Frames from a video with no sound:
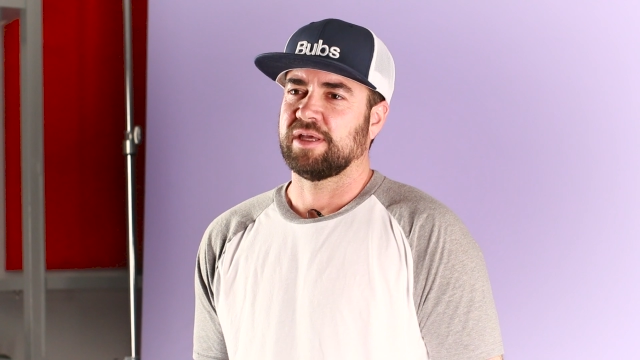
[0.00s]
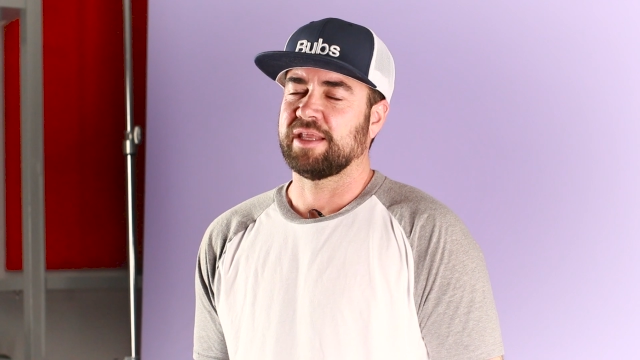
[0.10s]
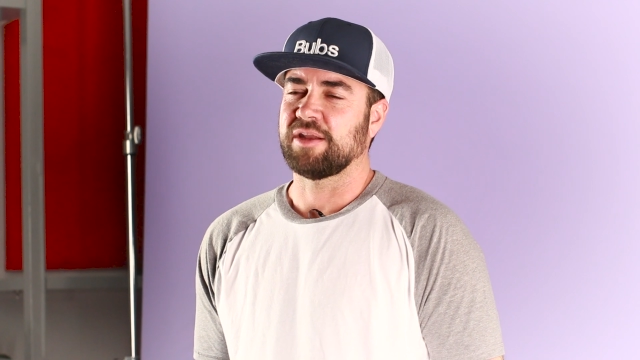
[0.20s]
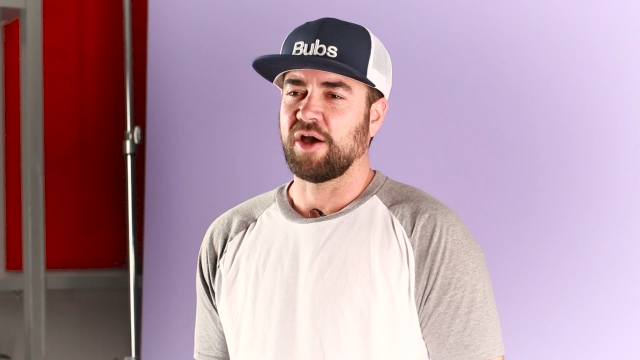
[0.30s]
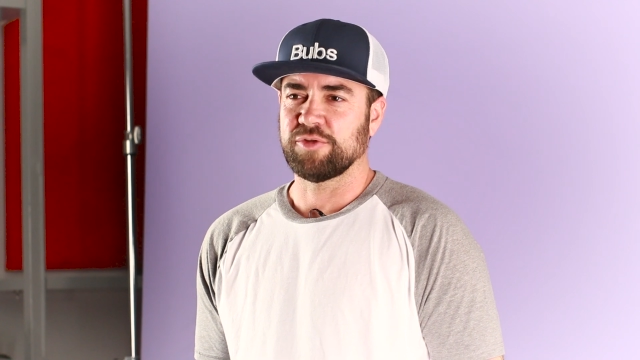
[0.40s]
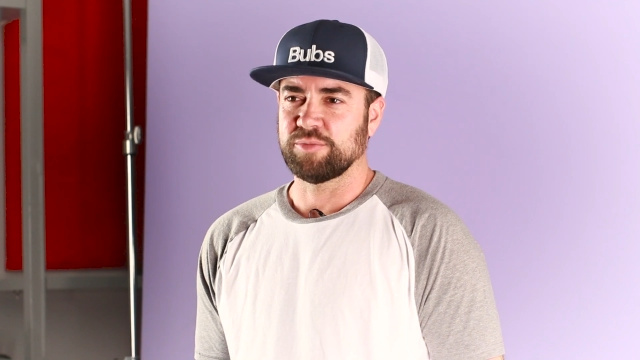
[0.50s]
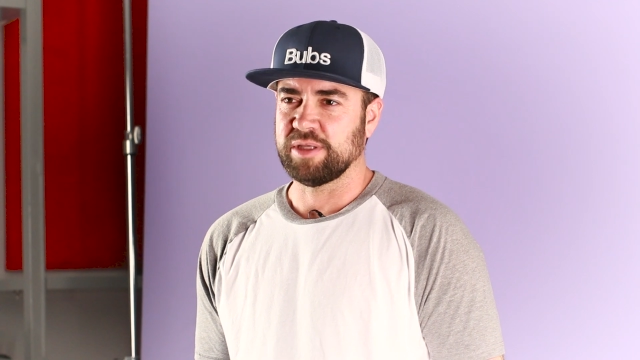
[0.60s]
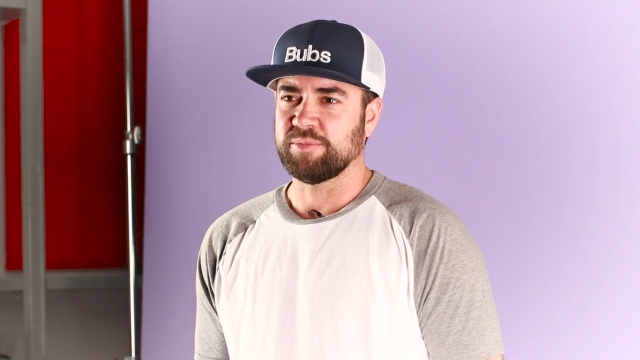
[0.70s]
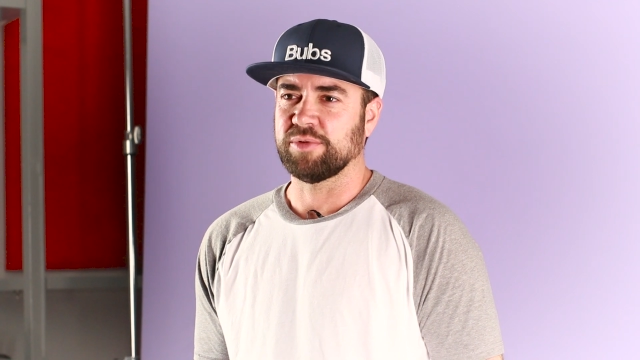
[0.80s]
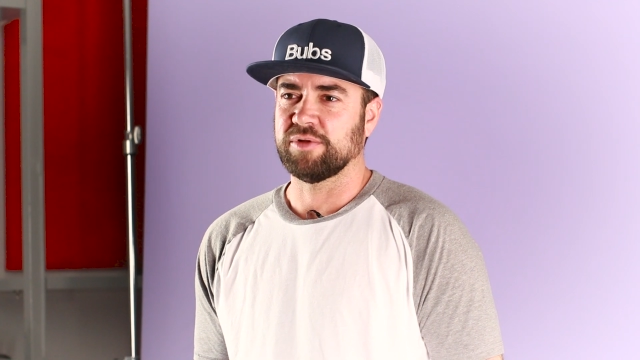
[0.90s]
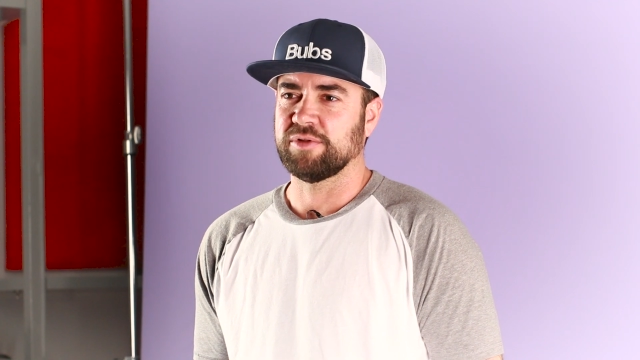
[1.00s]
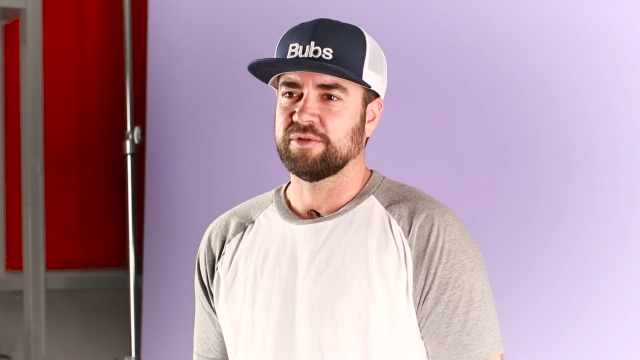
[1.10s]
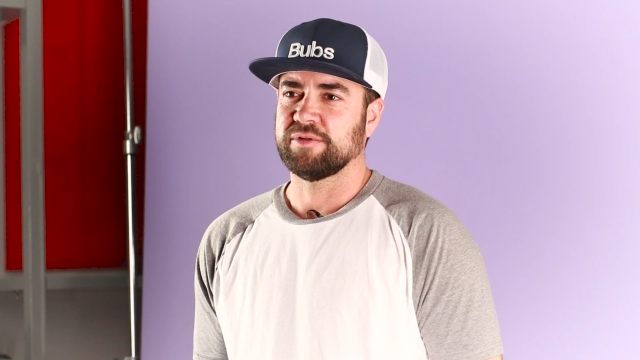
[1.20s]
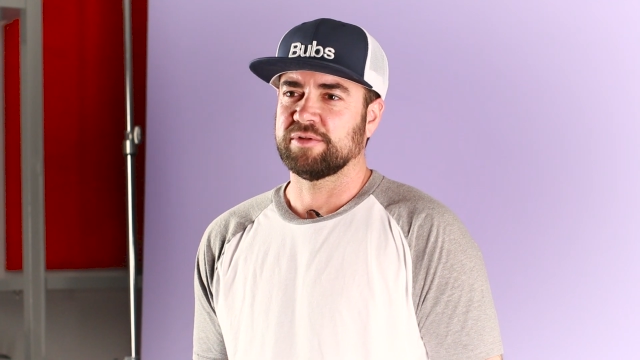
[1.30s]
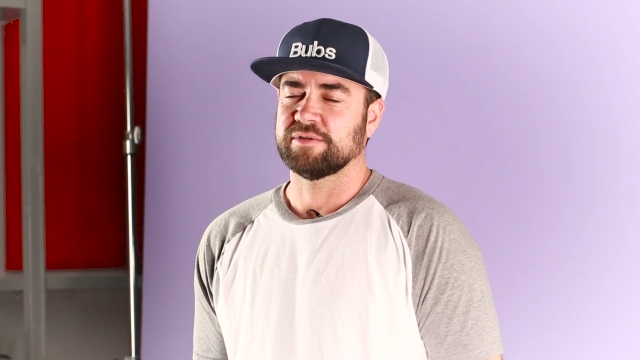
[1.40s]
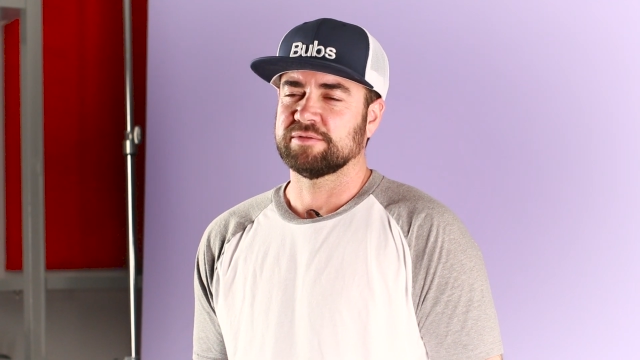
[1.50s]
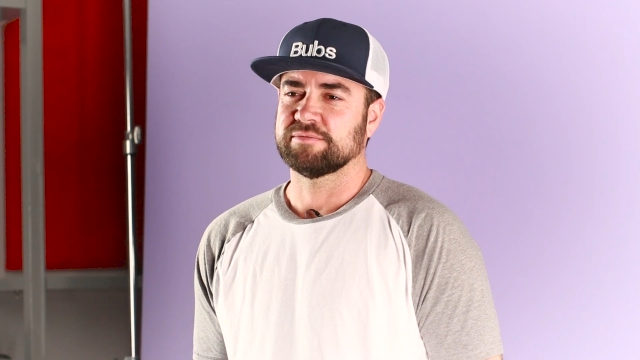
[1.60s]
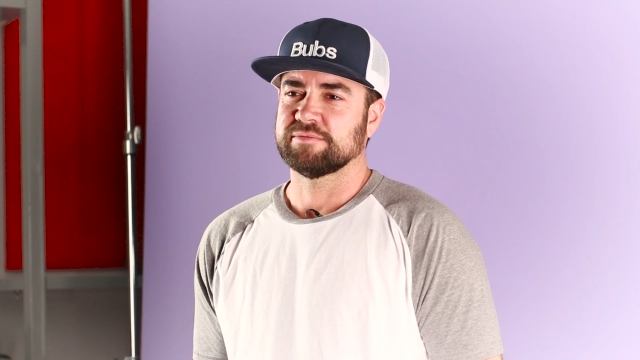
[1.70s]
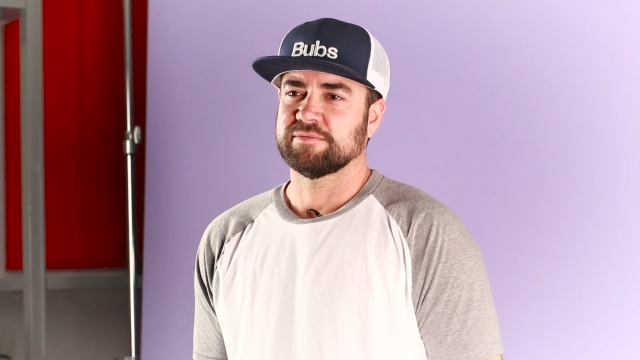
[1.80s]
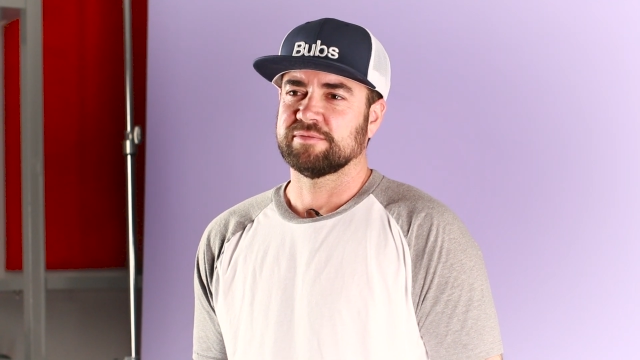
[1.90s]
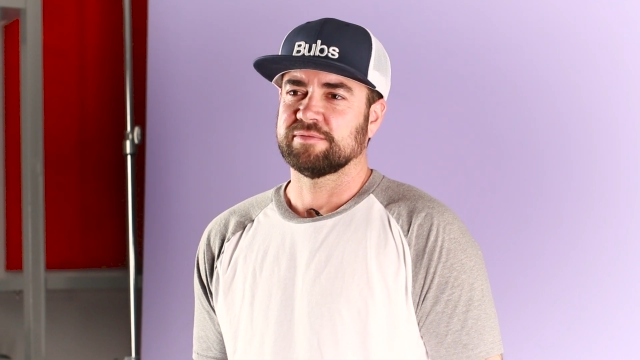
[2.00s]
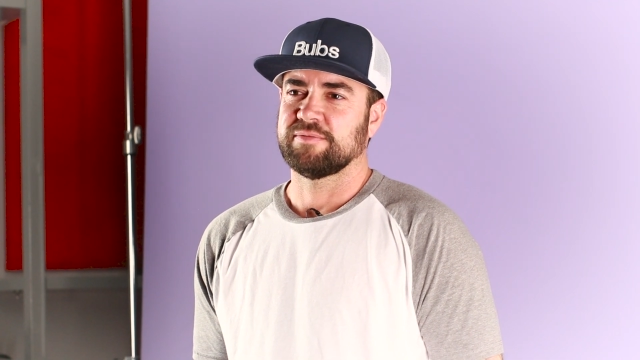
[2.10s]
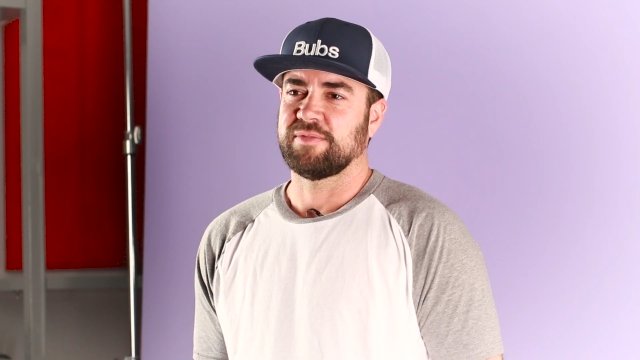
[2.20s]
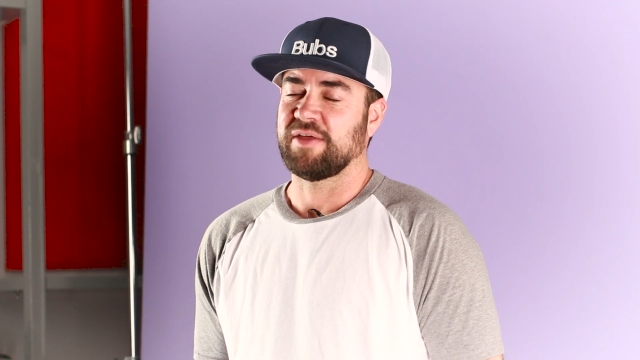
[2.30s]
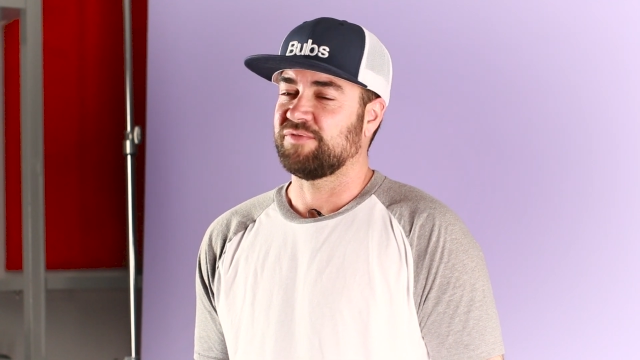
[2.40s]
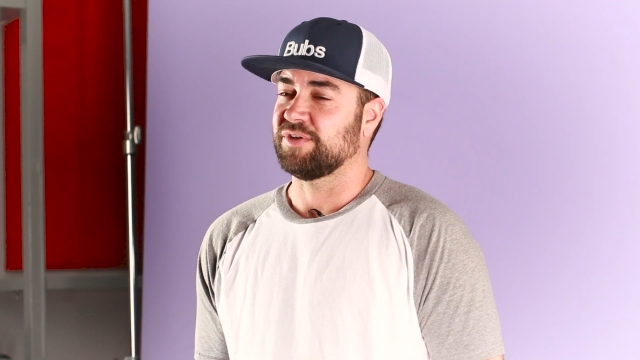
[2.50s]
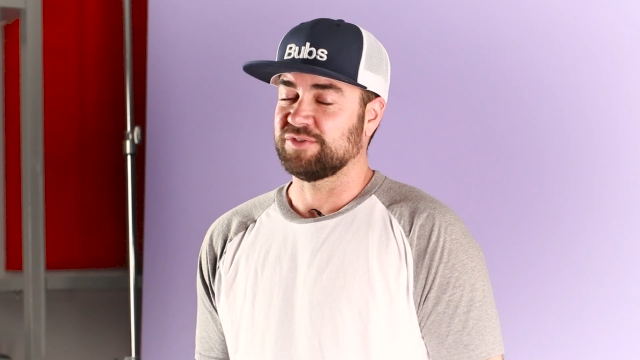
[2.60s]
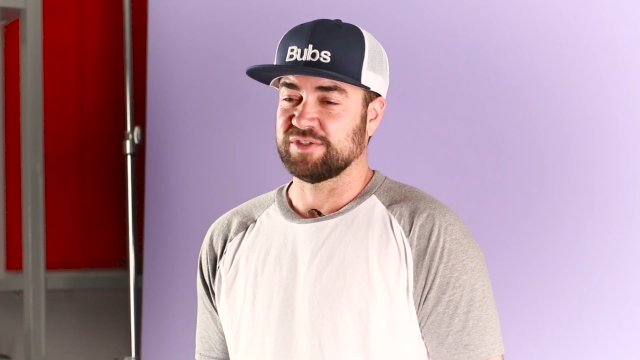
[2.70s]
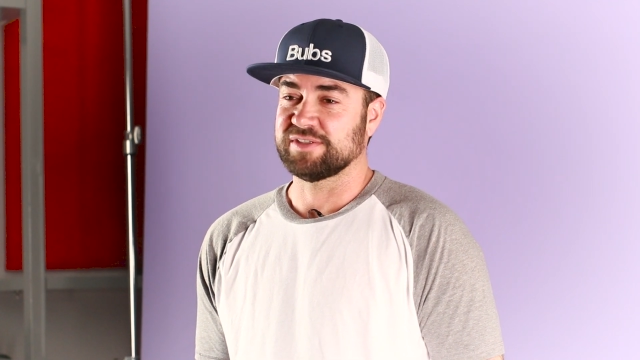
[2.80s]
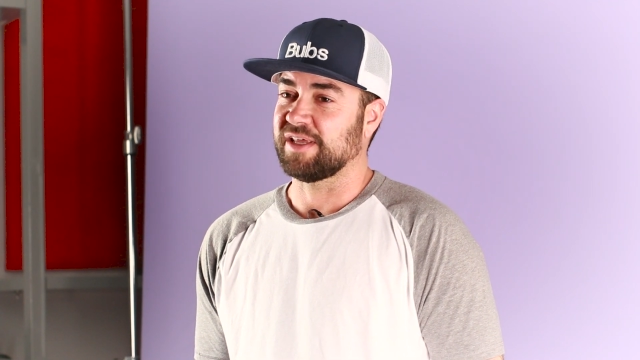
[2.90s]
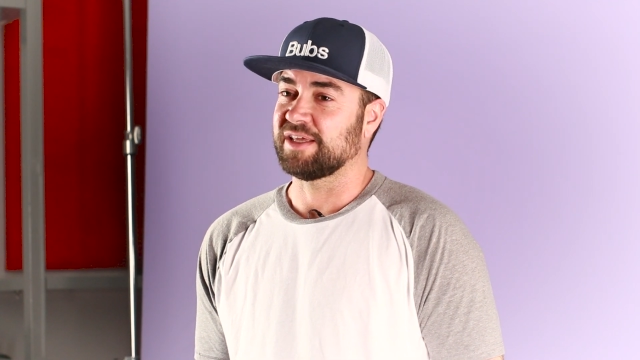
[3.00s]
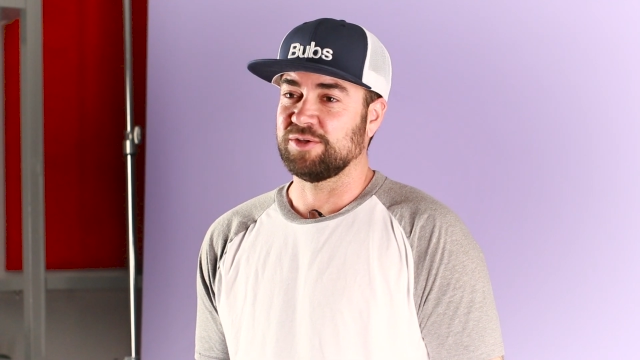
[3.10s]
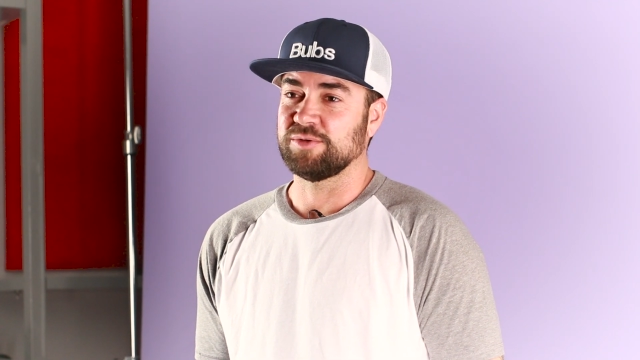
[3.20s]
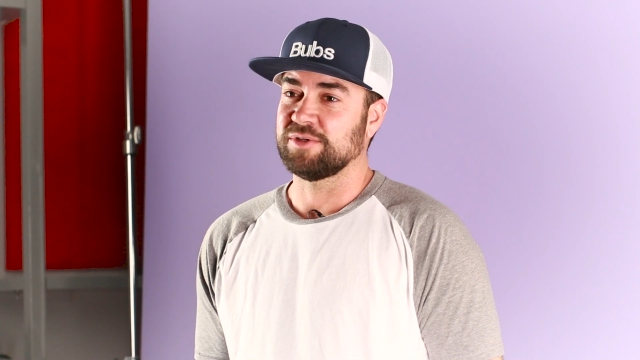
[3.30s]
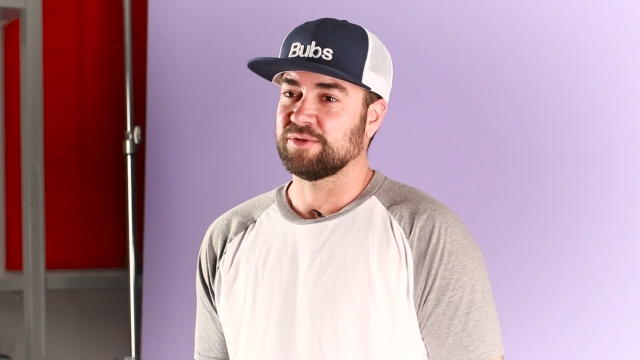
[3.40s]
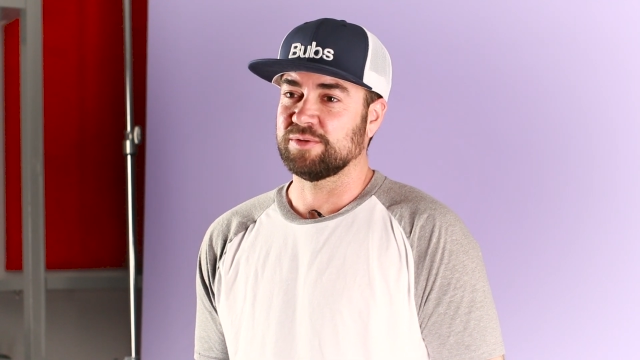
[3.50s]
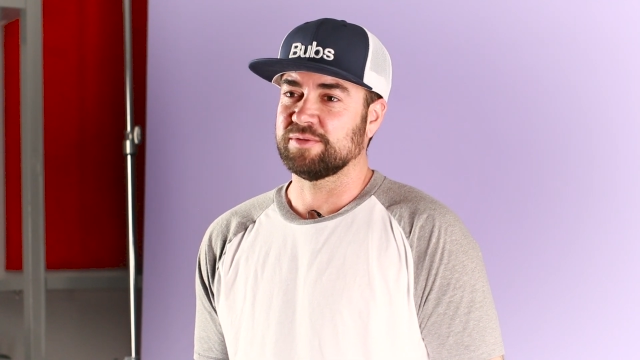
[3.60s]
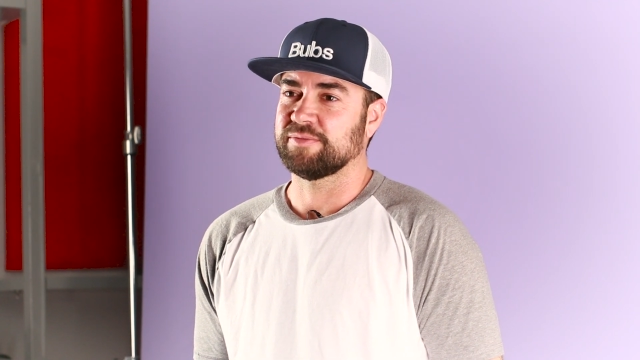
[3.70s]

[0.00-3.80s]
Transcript: and other people that feel just like you do,